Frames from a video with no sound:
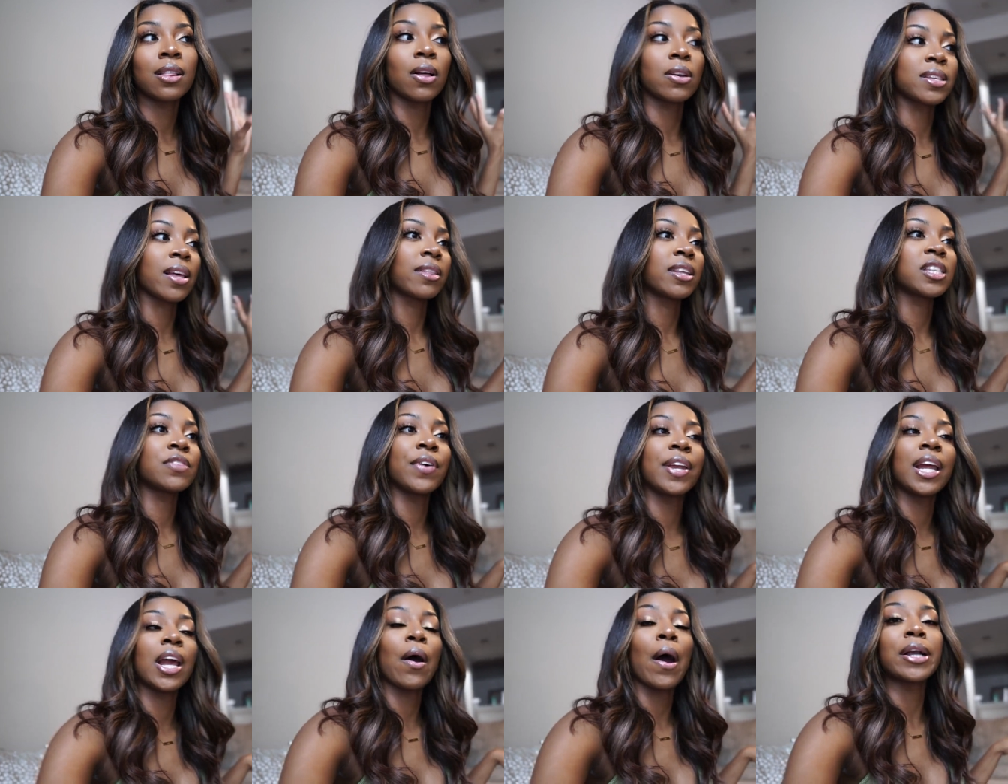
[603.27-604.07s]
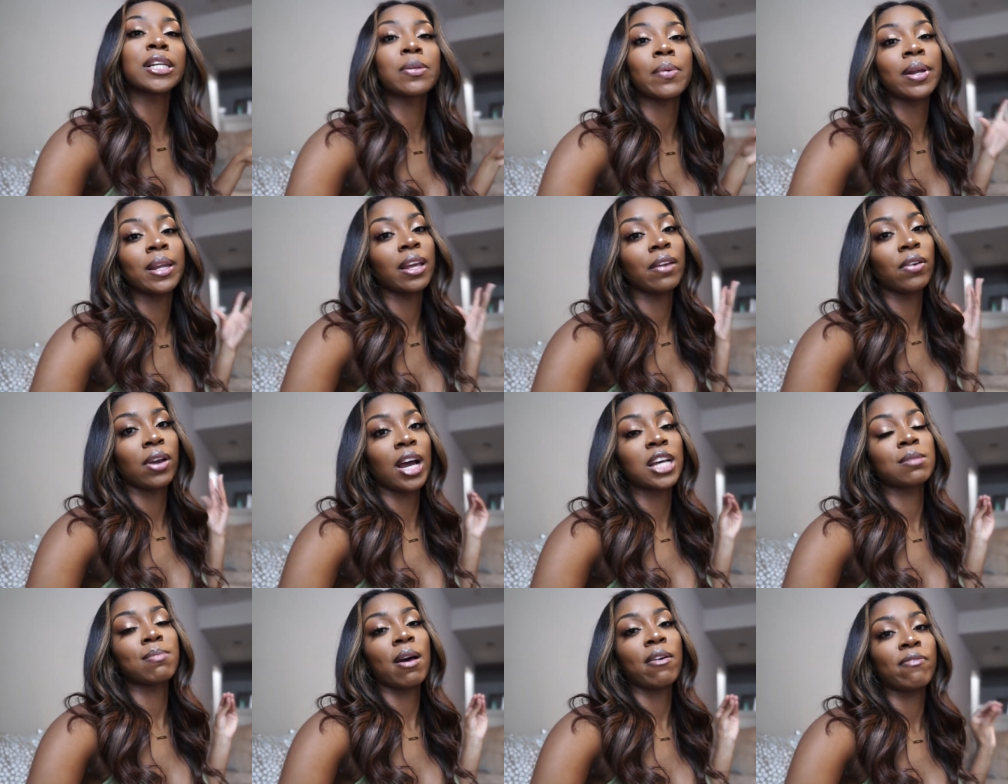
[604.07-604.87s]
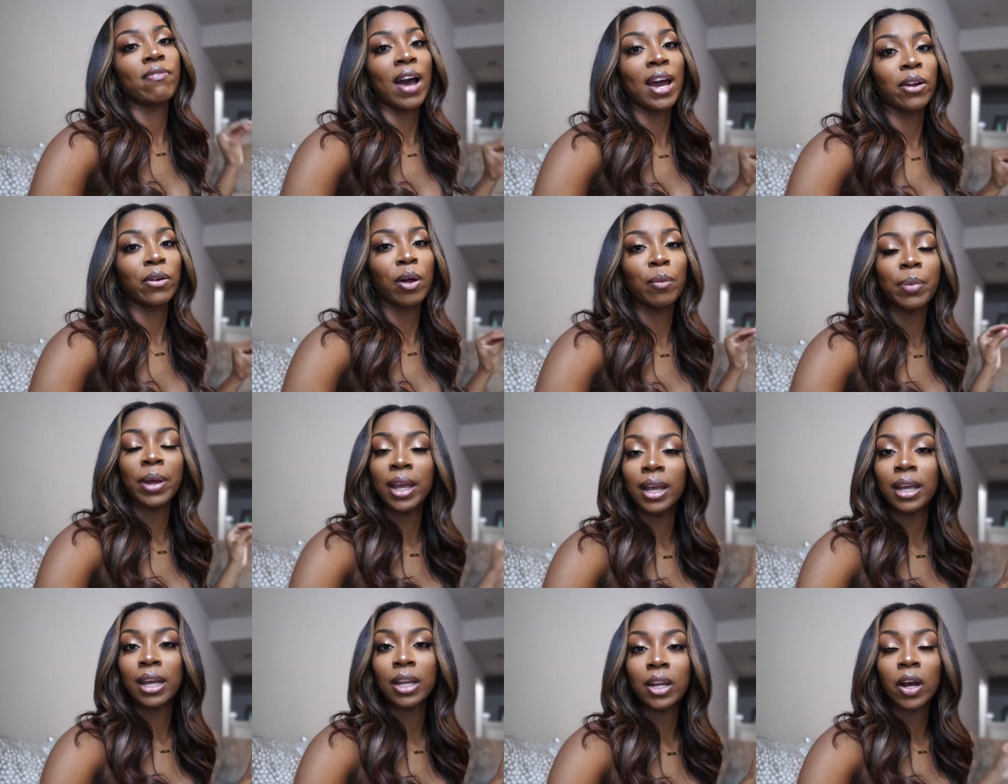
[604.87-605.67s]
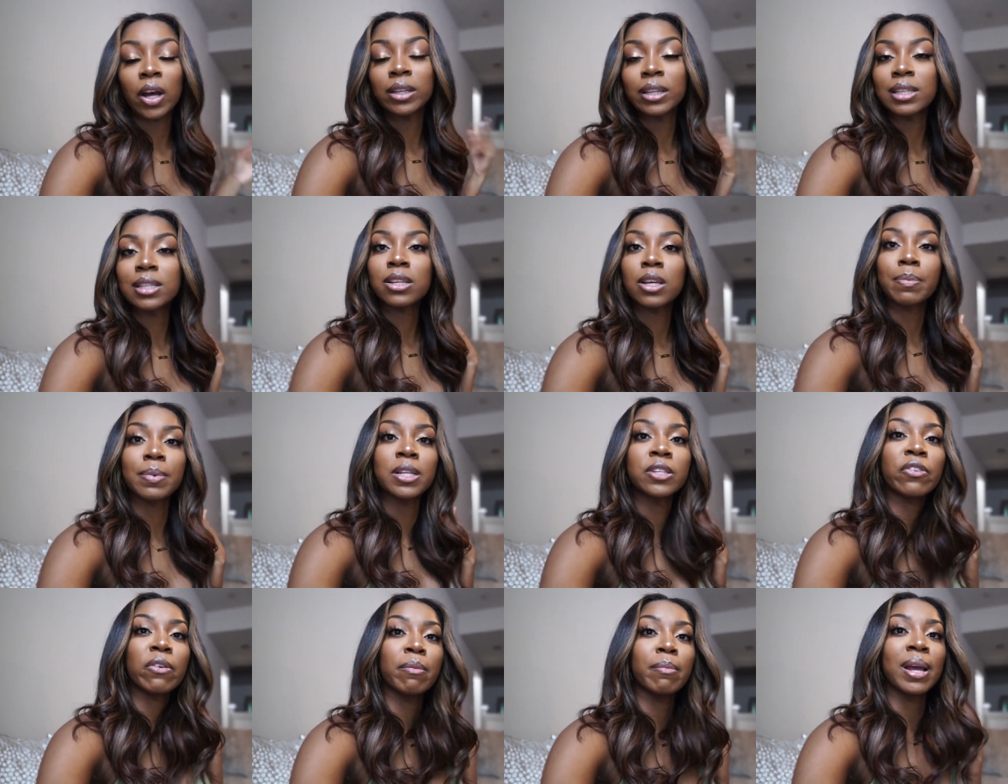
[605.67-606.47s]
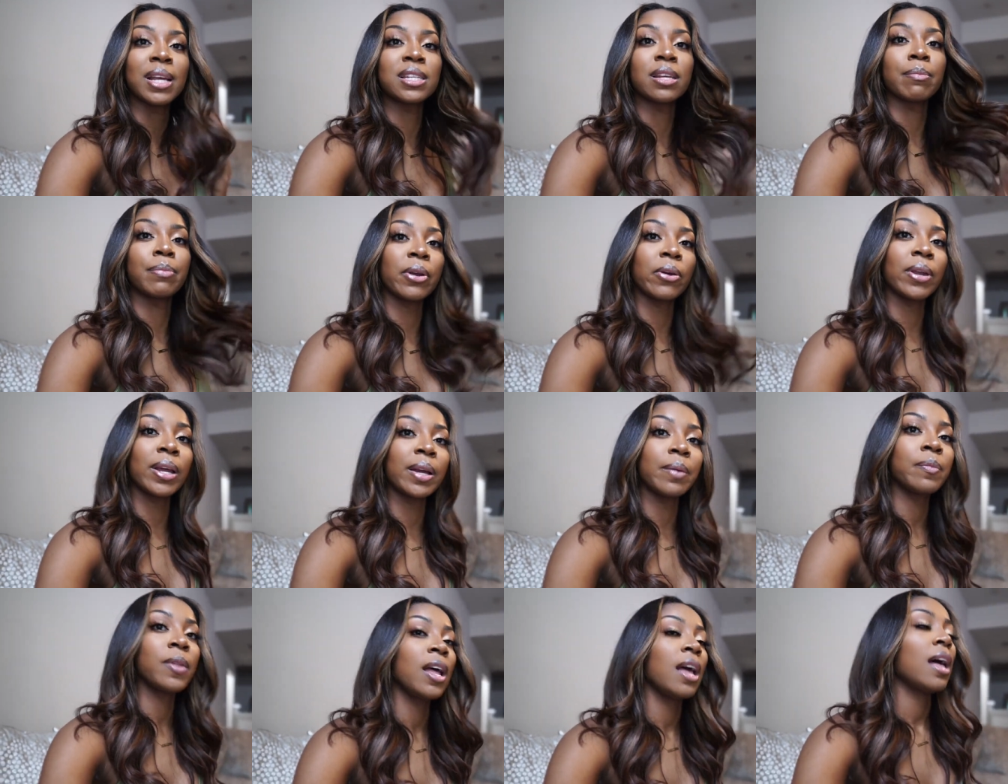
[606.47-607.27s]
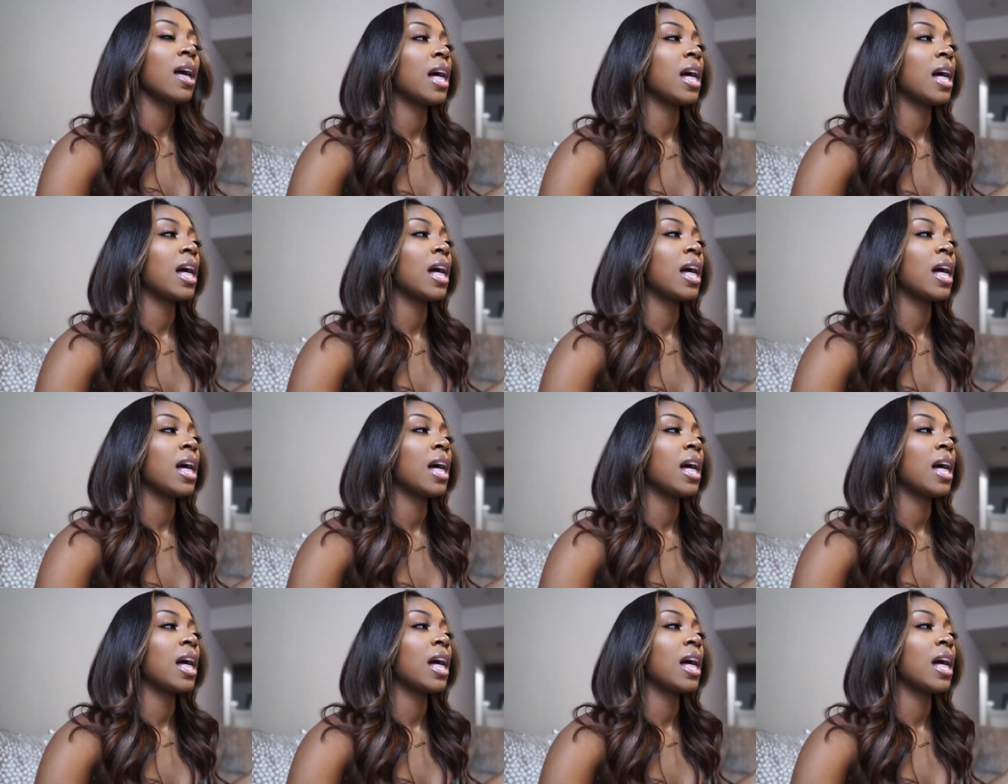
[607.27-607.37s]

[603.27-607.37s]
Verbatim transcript: close out this video, I just want to give you guys my final opinion on these clip-ins from Amazing Beauty.